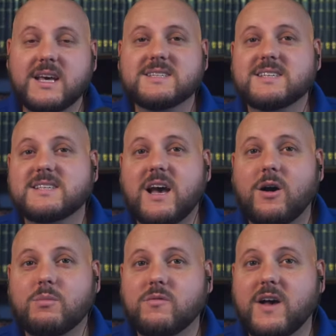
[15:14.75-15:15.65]
This is how I
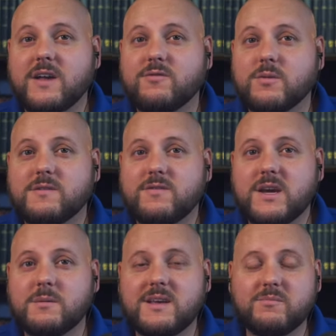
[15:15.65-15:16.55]
provide for my
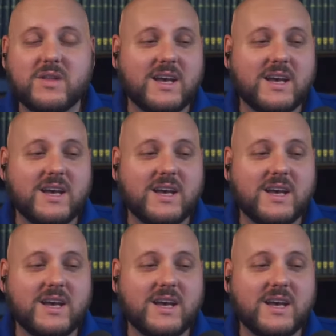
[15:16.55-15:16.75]
family.